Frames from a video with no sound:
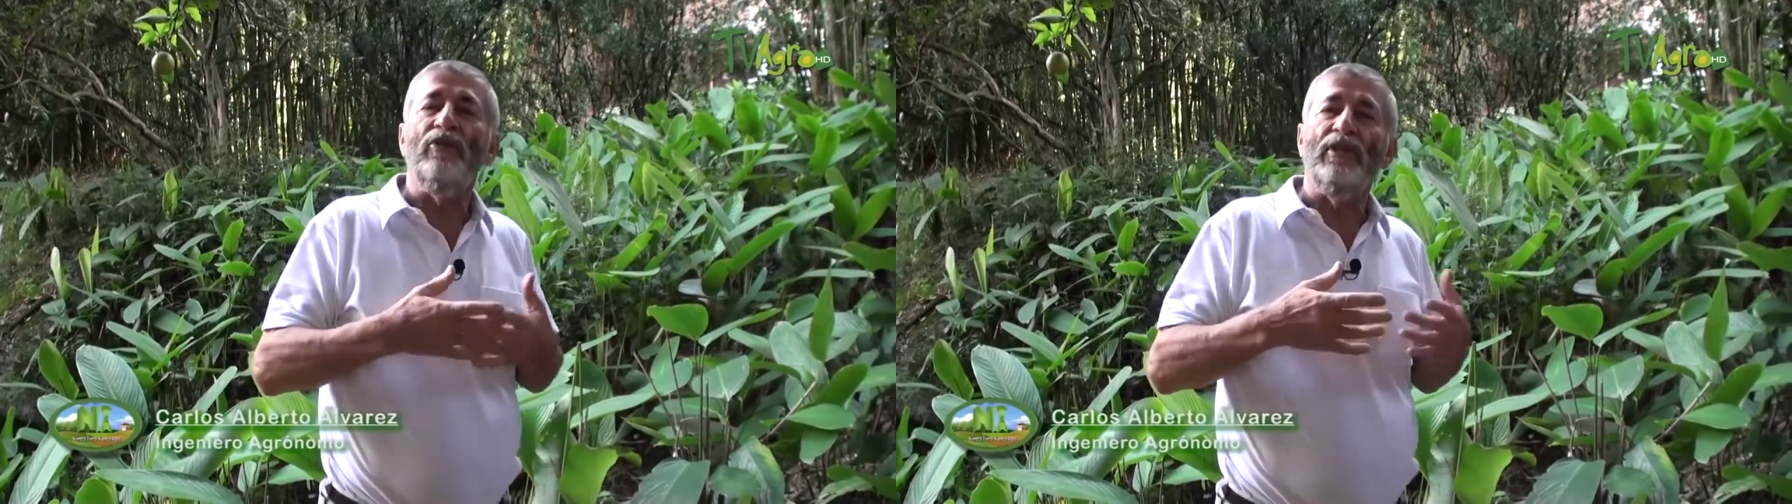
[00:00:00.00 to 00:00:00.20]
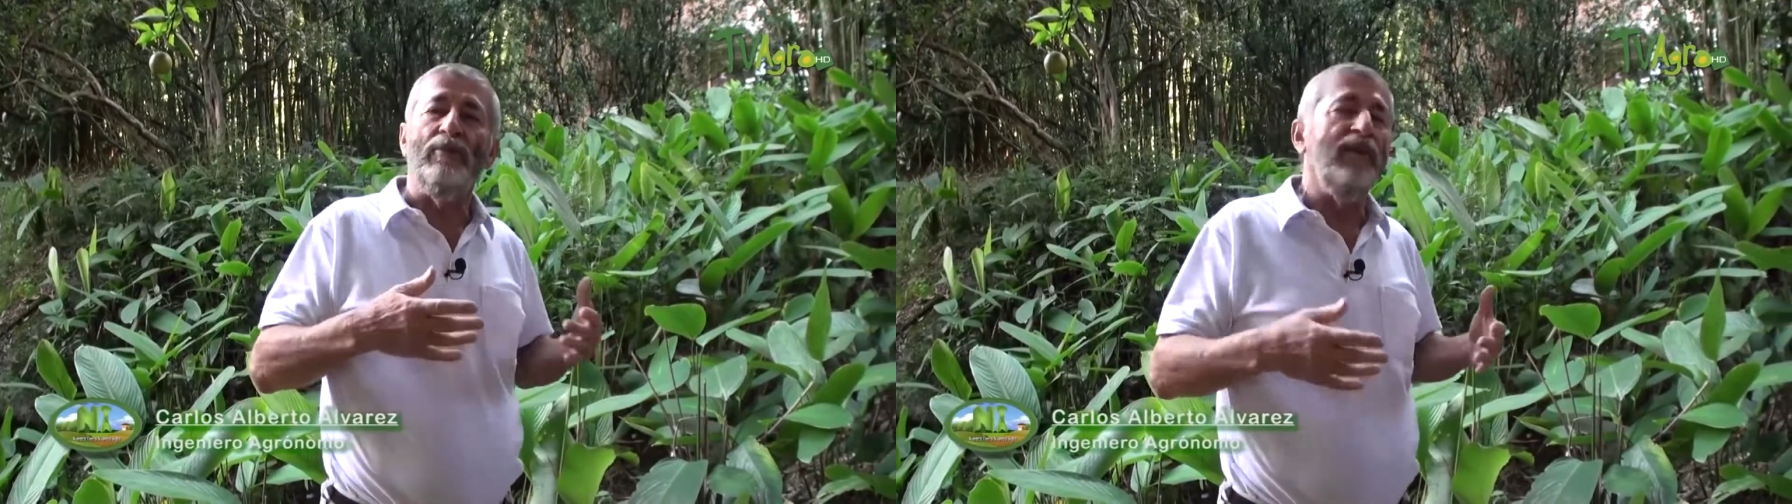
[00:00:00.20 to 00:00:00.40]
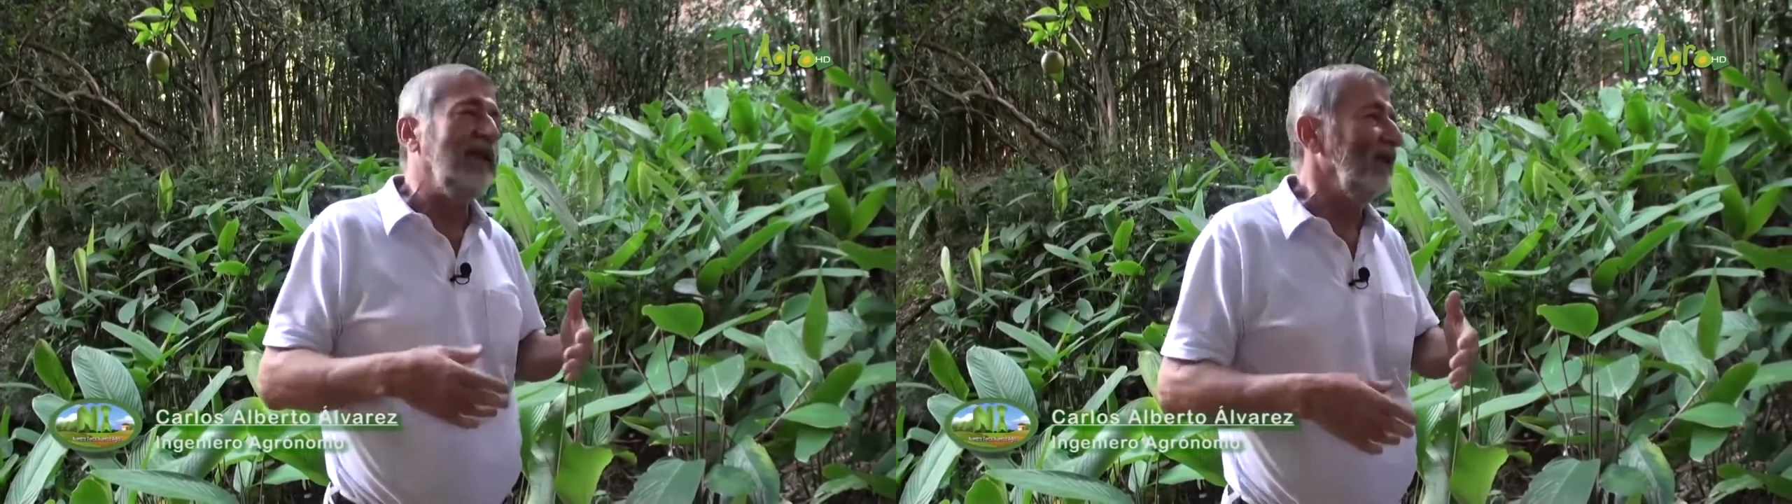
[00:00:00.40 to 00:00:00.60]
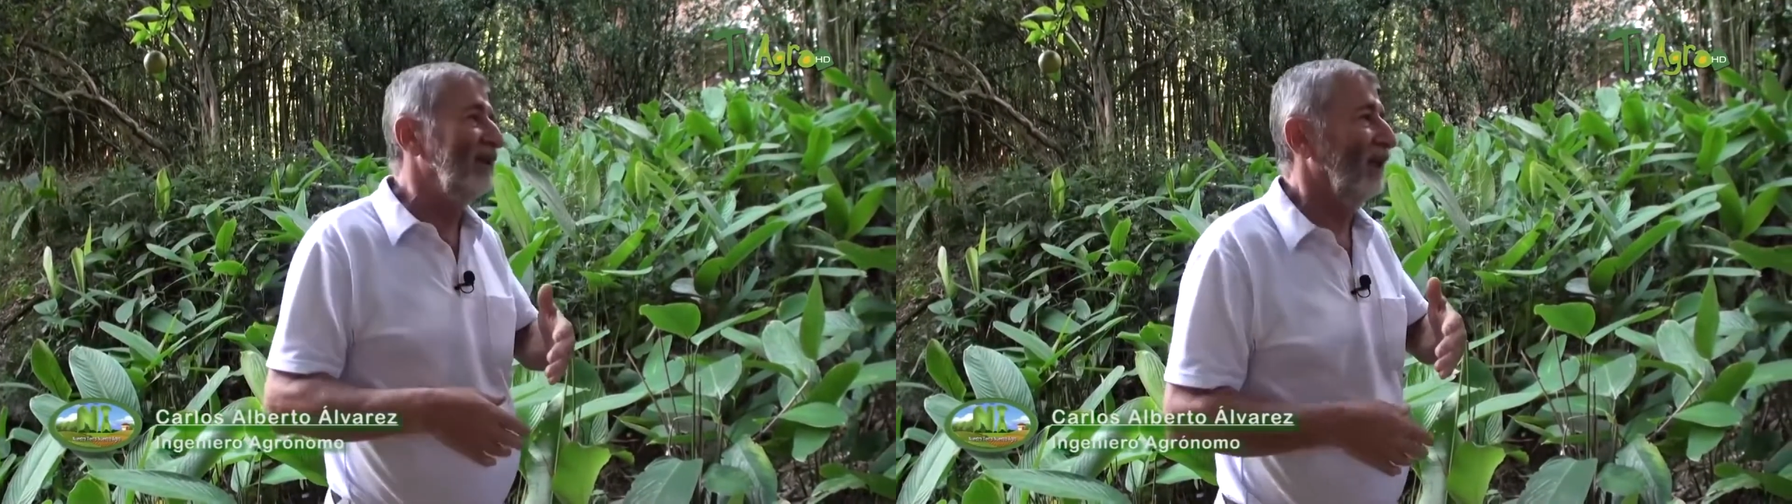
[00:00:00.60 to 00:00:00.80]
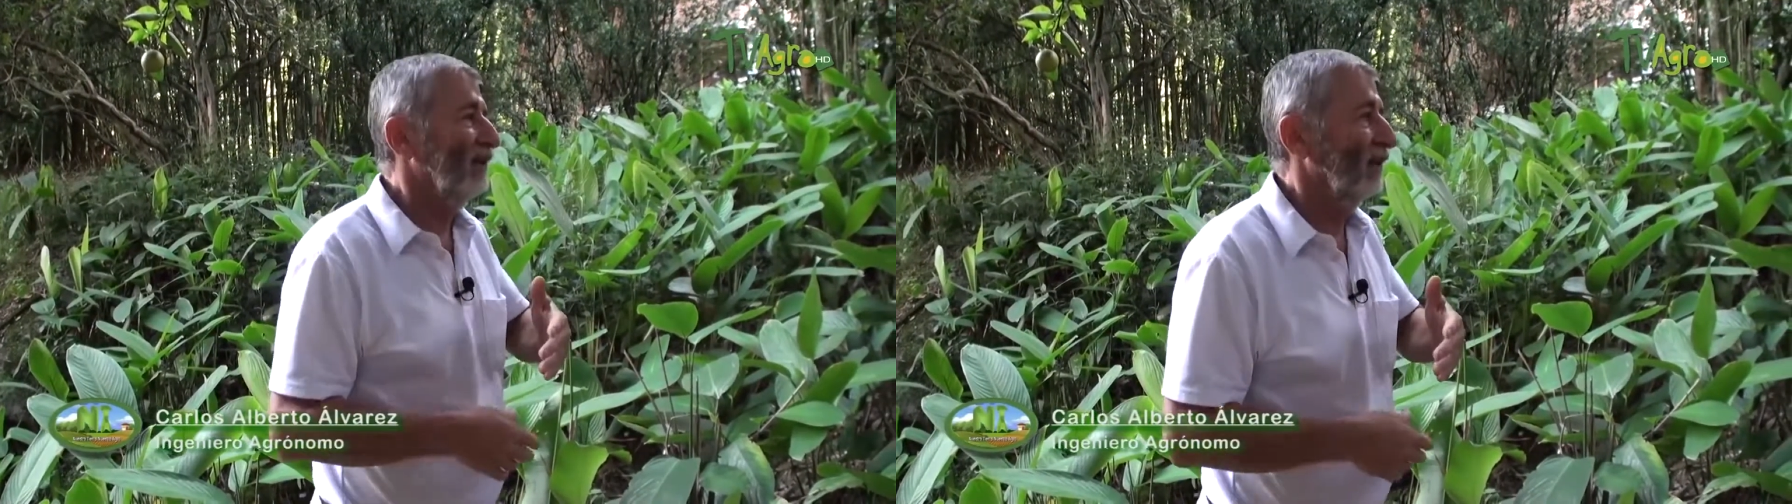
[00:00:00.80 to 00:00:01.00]
and the
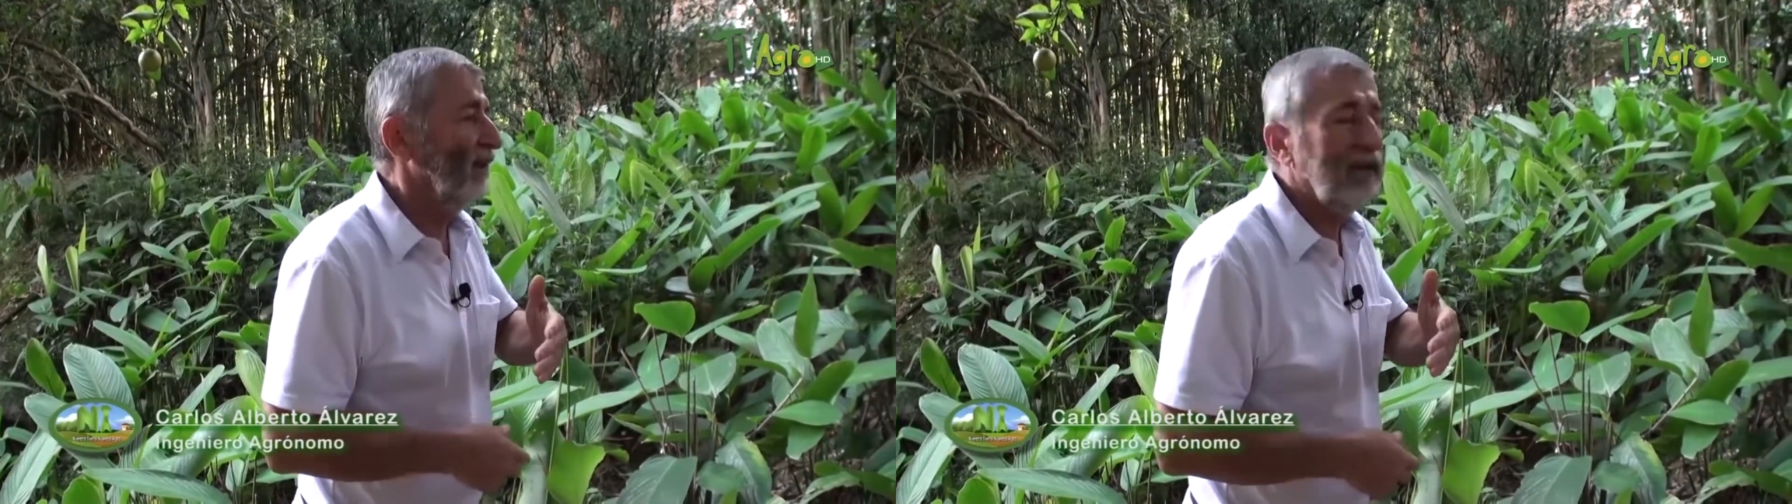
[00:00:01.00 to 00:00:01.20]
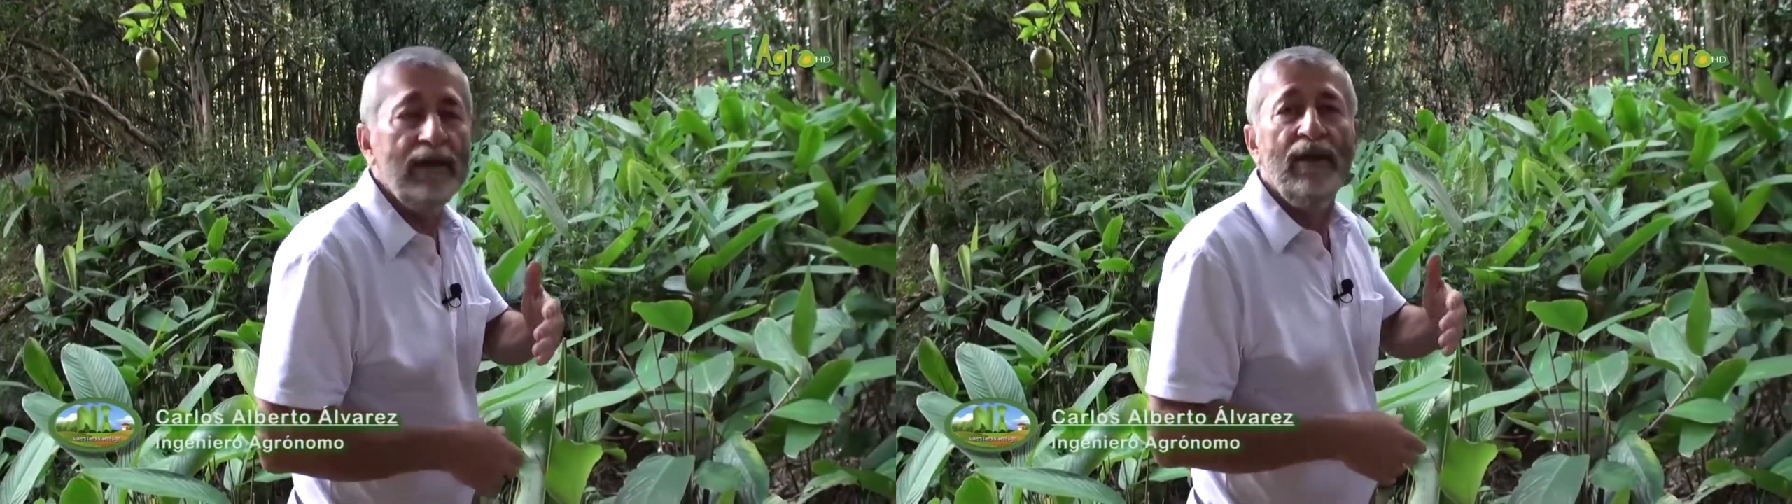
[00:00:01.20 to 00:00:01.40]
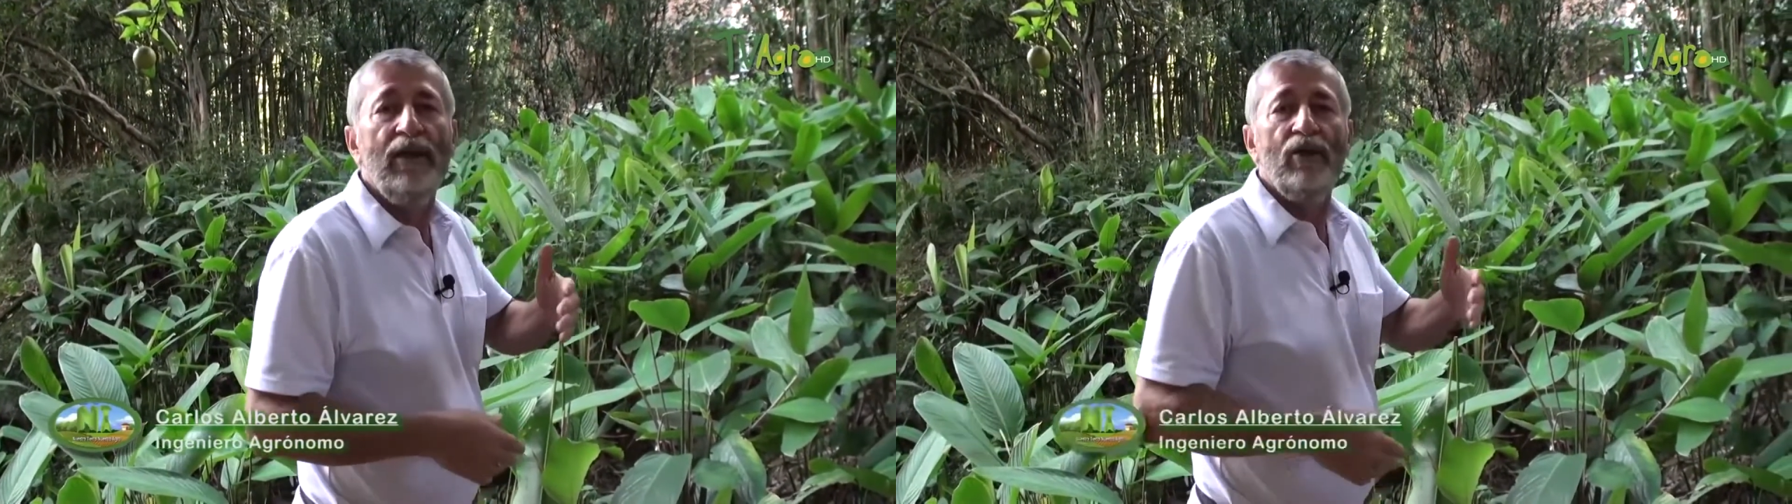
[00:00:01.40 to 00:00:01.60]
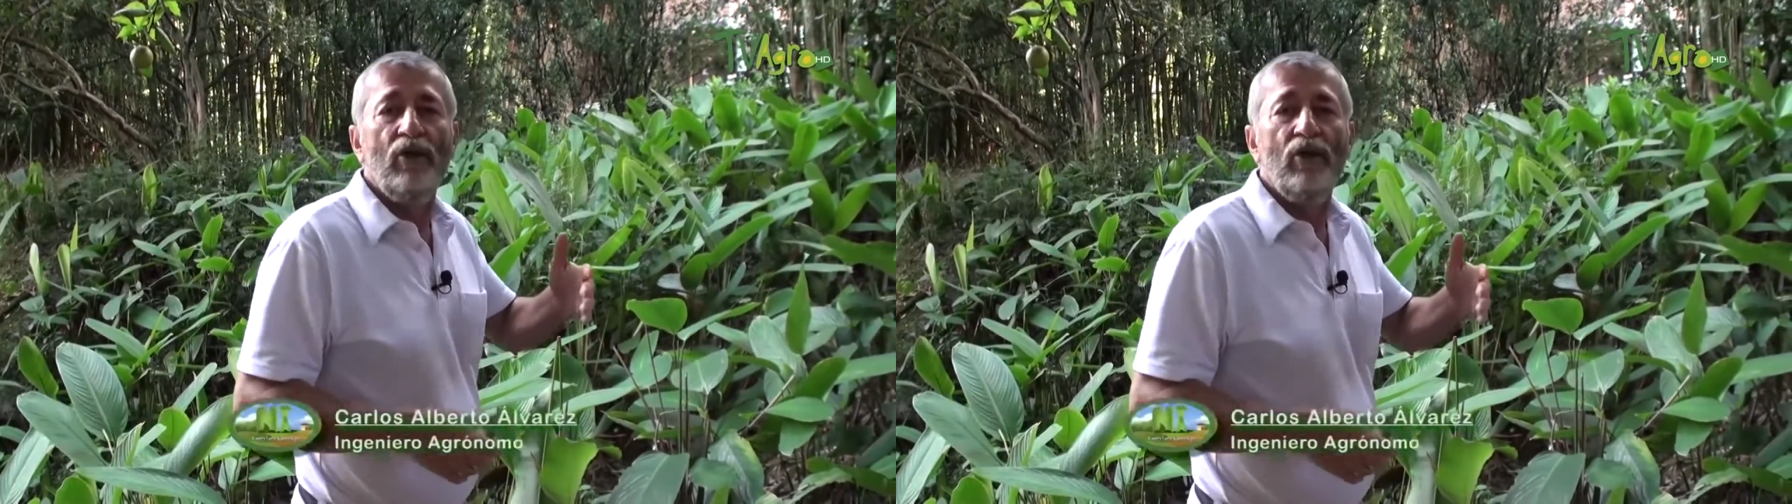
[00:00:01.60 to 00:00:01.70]
juice of the fique.